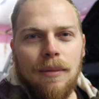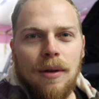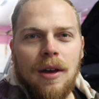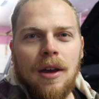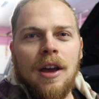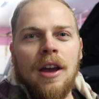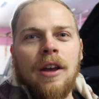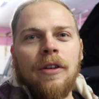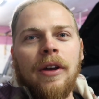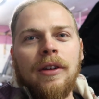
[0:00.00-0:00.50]

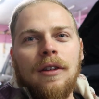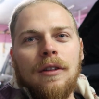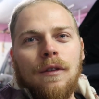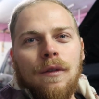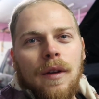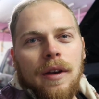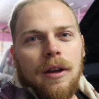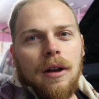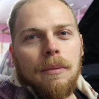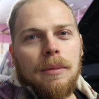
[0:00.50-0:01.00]
If you like this
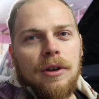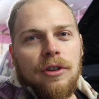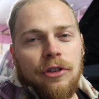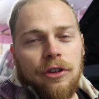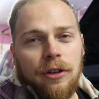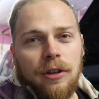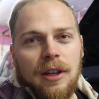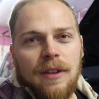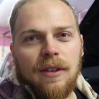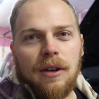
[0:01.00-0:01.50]
video, be
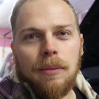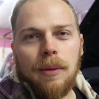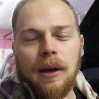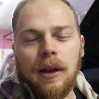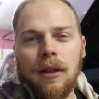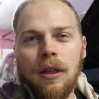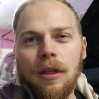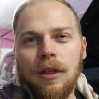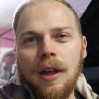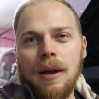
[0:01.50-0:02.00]
sure to leave it a
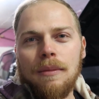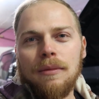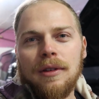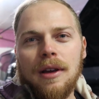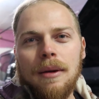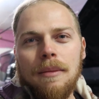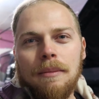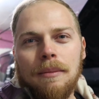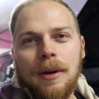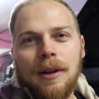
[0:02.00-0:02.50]
big thumbs
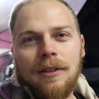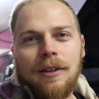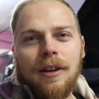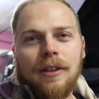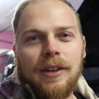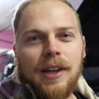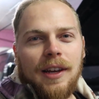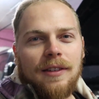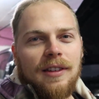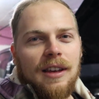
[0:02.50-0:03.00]
up. But until
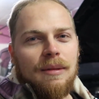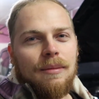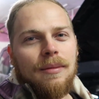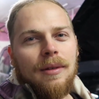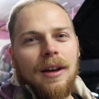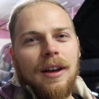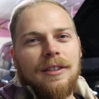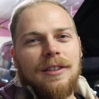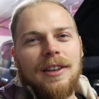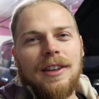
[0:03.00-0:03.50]
next time,
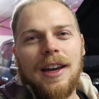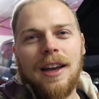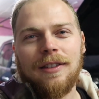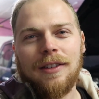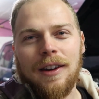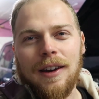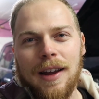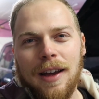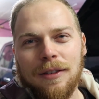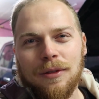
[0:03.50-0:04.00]
I'll see you guys
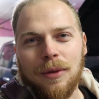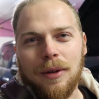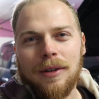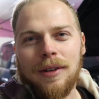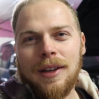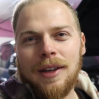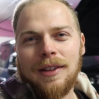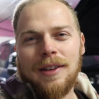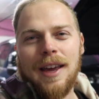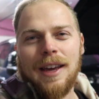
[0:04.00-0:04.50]
in the next one.
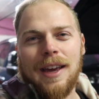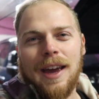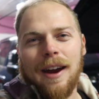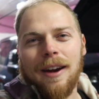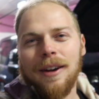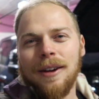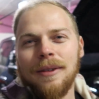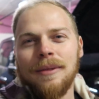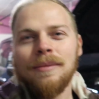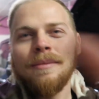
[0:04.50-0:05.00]
Take care.